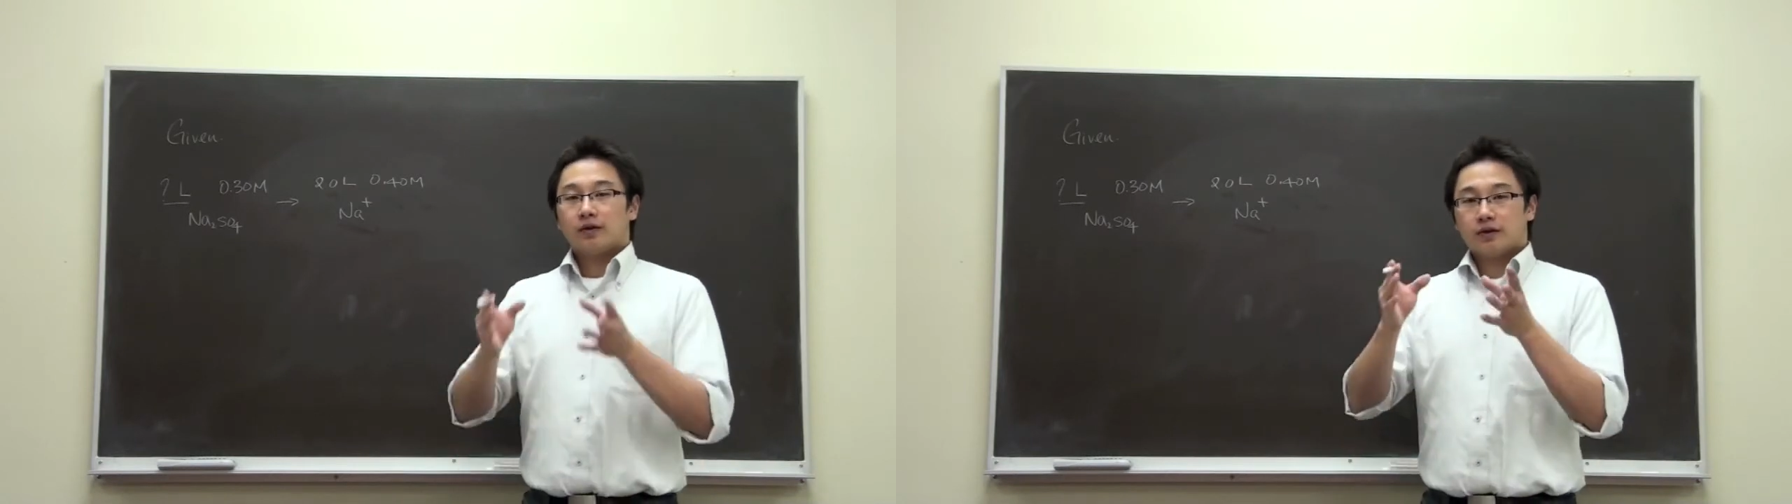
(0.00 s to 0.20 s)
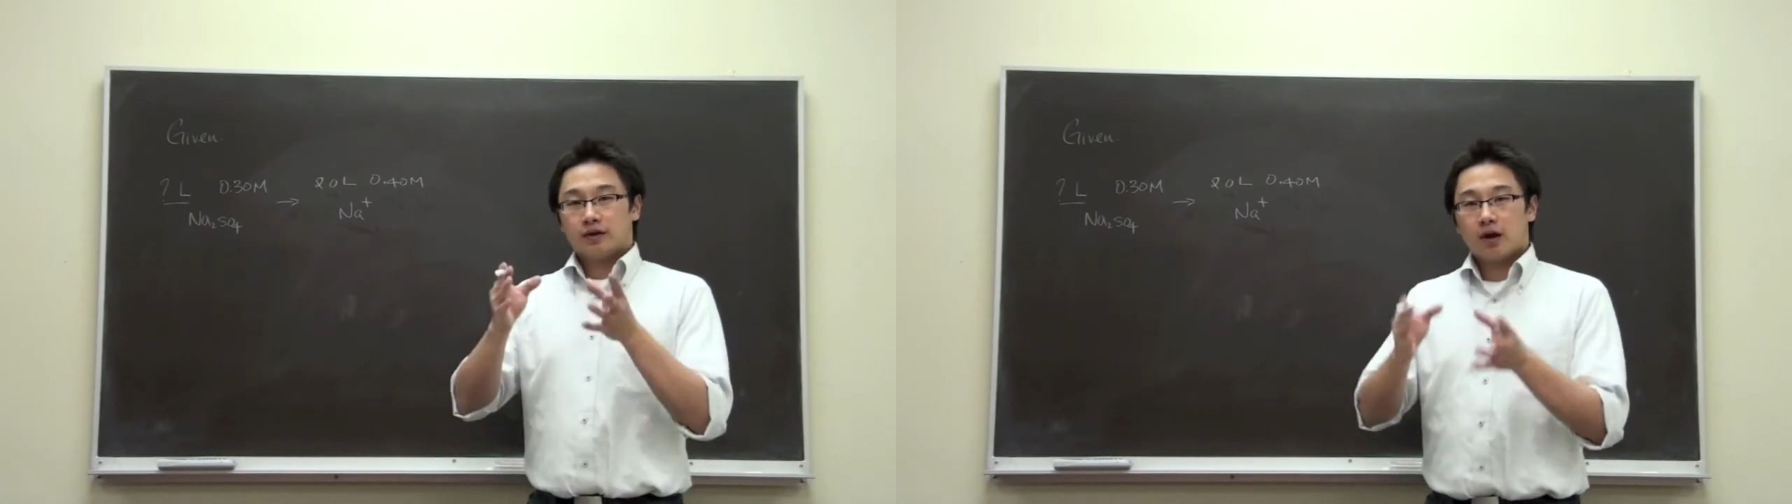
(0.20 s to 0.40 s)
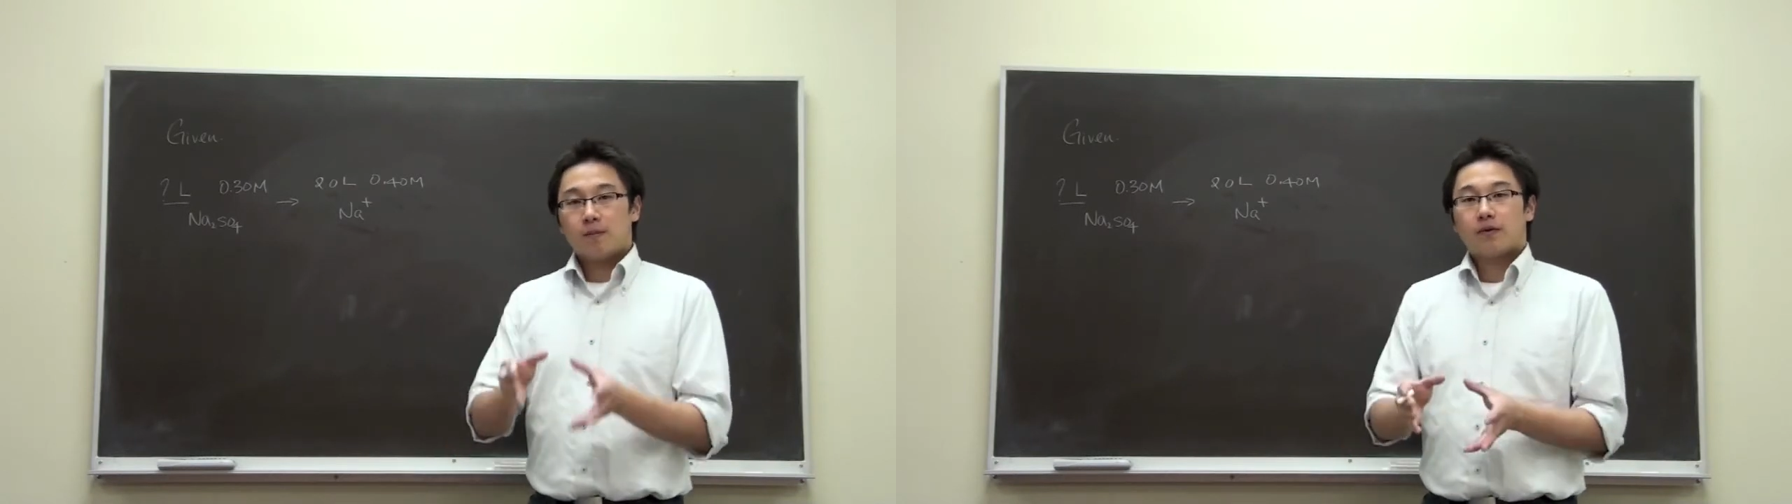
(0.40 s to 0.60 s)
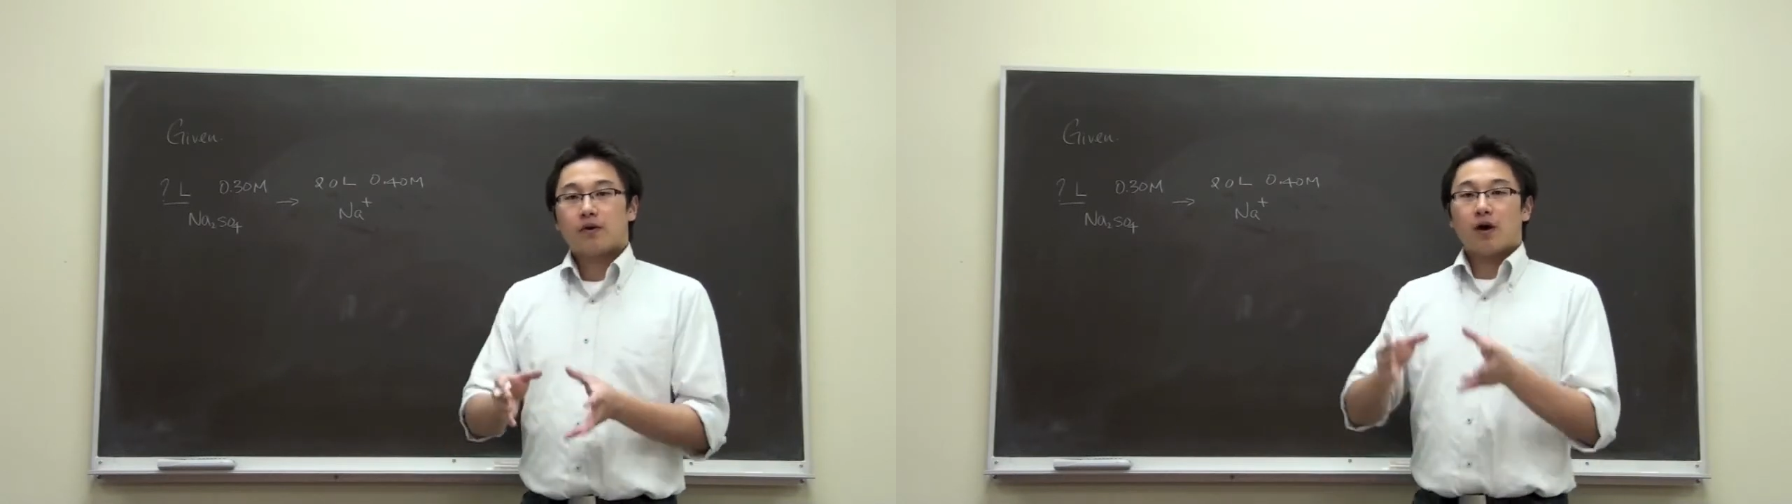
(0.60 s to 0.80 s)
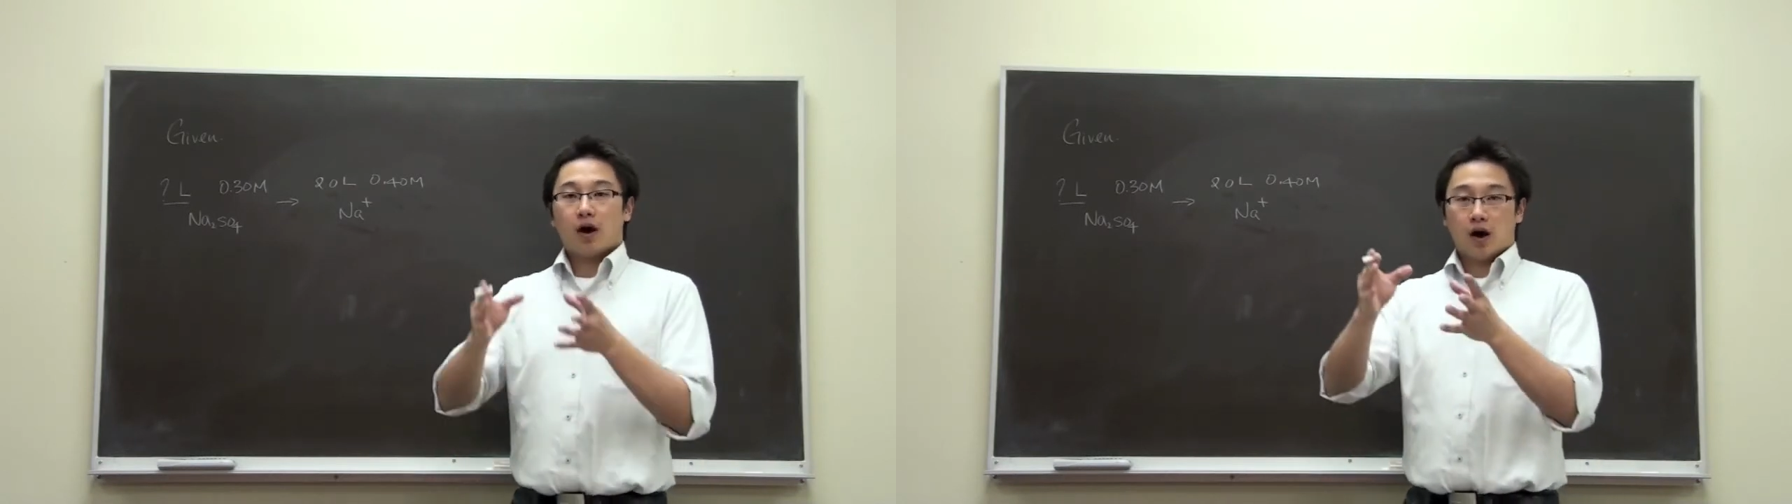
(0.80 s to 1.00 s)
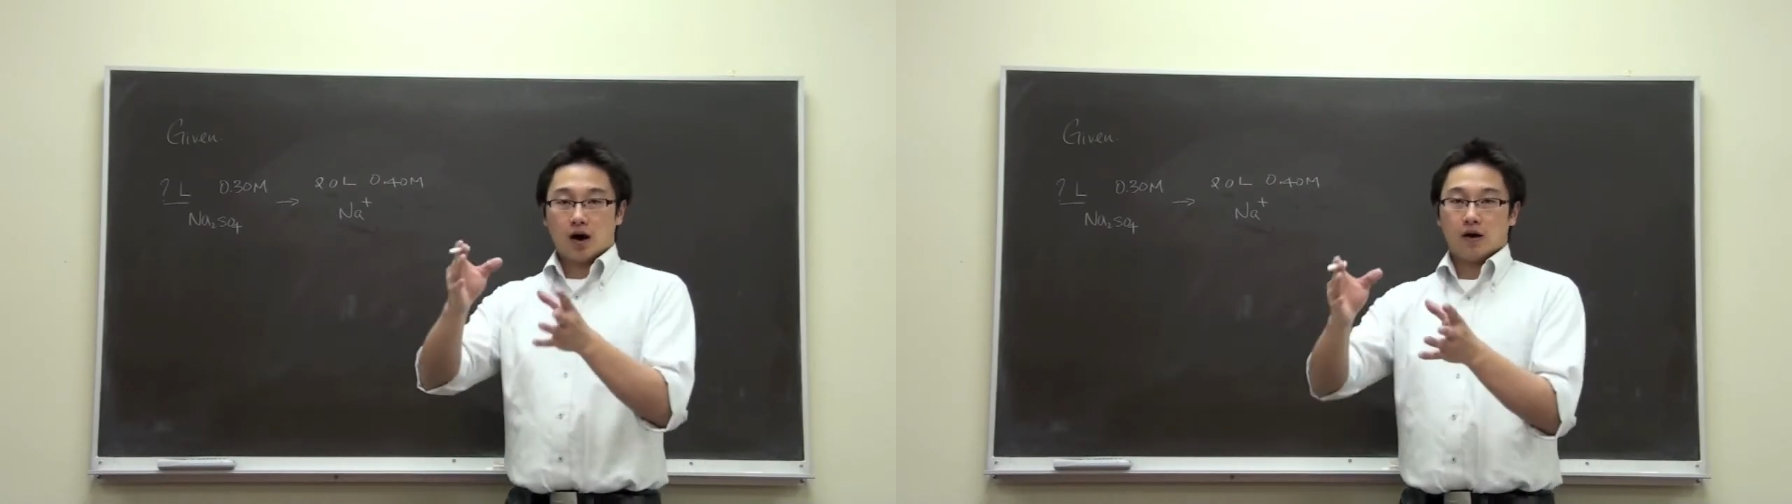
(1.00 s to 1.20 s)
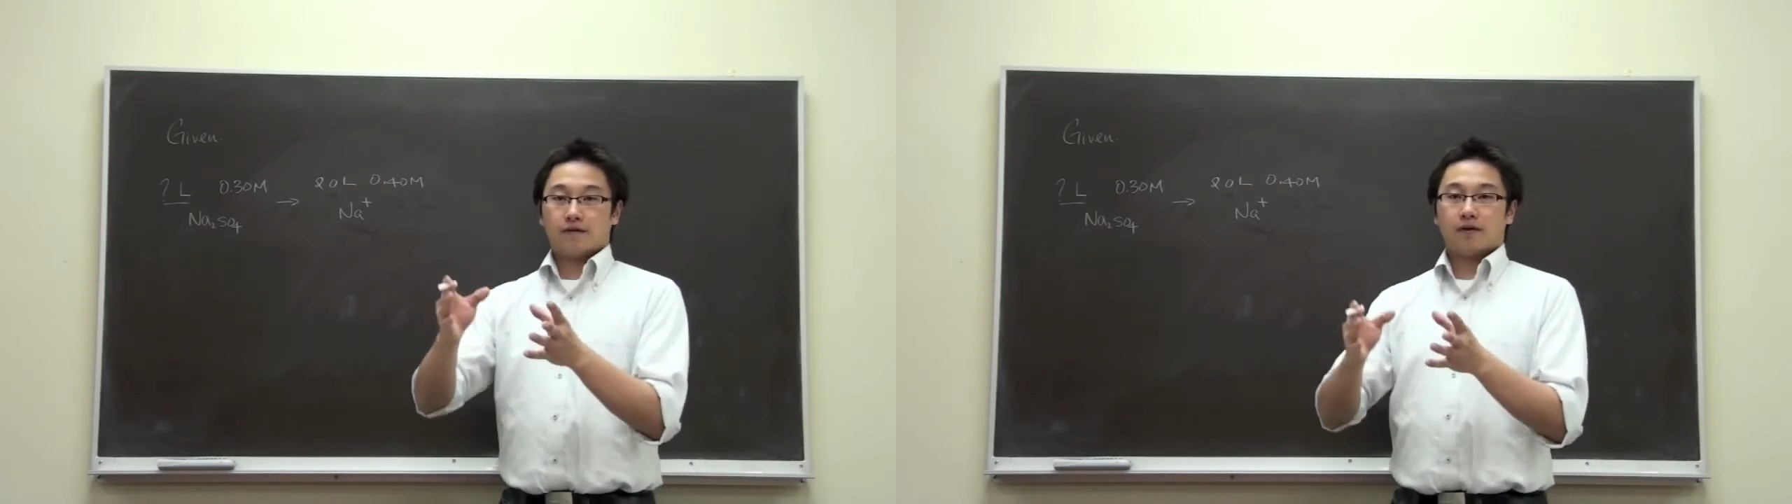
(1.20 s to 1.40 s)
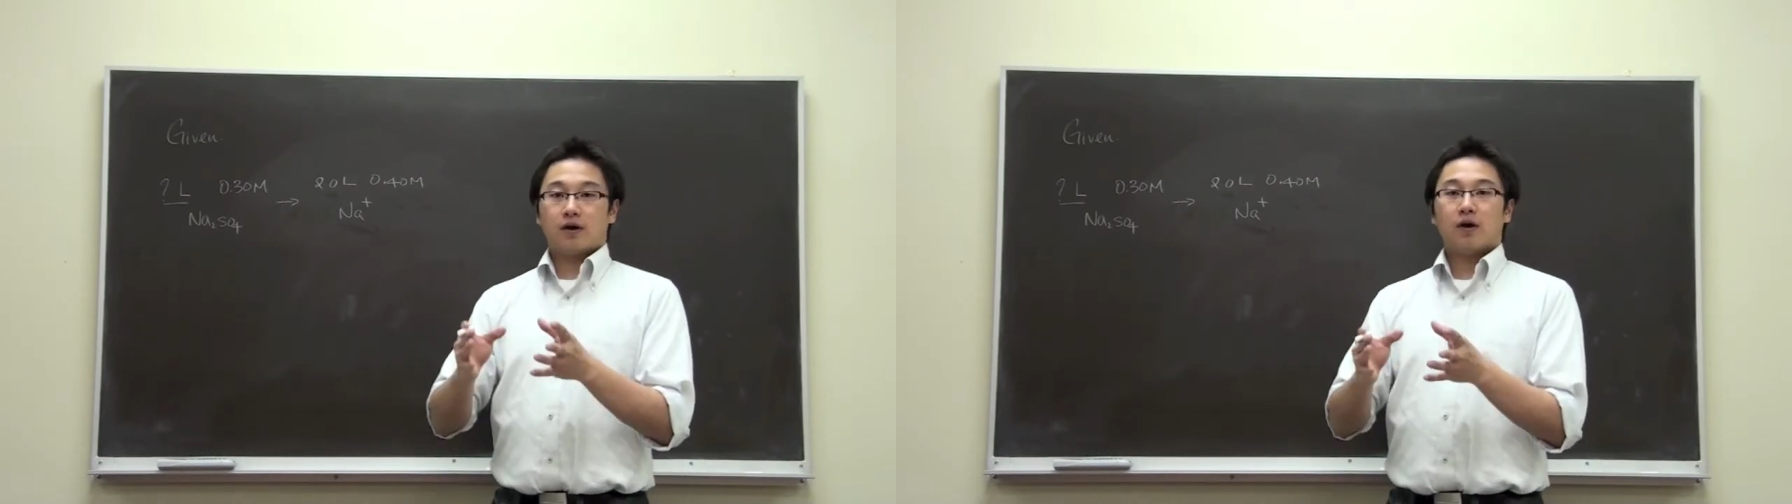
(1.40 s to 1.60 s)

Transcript: the number of